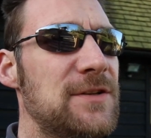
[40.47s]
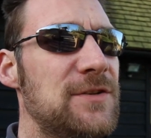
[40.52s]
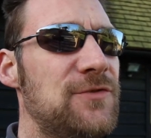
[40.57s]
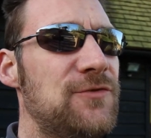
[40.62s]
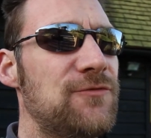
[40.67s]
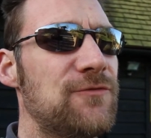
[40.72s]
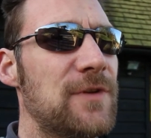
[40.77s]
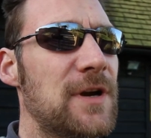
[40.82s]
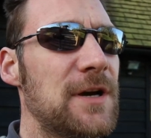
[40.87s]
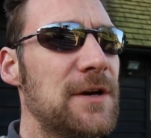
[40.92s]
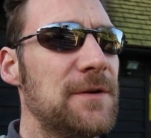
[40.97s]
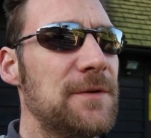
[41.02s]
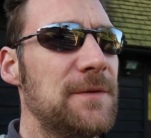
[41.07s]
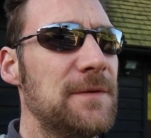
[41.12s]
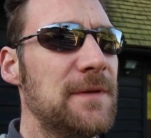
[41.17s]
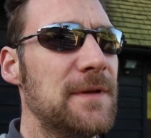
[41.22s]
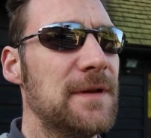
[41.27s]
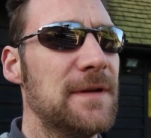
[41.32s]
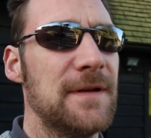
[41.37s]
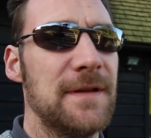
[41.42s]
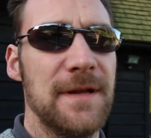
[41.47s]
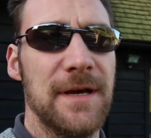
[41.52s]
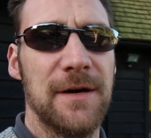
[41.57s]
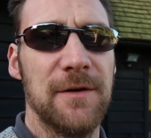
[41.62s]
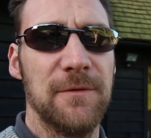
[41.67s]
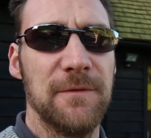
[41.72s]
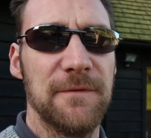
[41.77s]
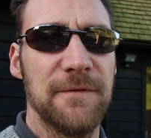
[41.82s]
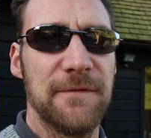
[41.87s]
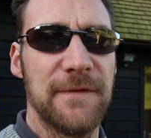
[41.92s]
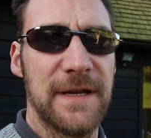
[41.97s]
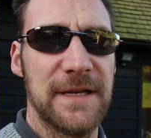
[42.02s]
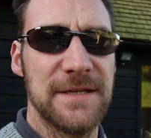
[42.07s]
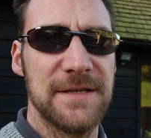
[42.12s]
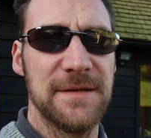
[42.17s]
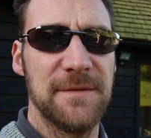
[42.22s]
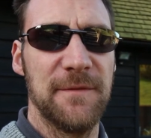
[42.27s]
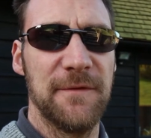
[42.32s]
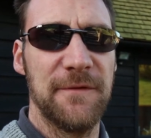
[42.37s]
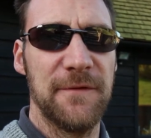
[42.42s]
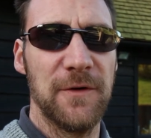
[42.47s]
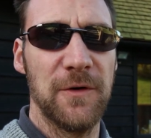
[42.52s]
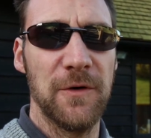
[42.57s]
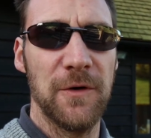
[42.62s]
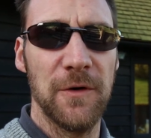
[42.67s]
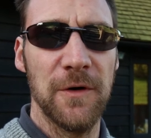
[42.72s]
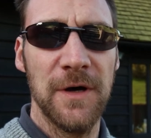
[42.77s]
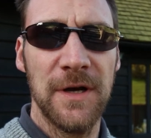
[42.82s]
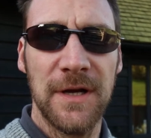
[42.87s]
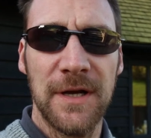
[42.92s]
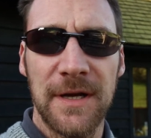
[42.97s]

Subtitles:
drone, the old Phantom 4.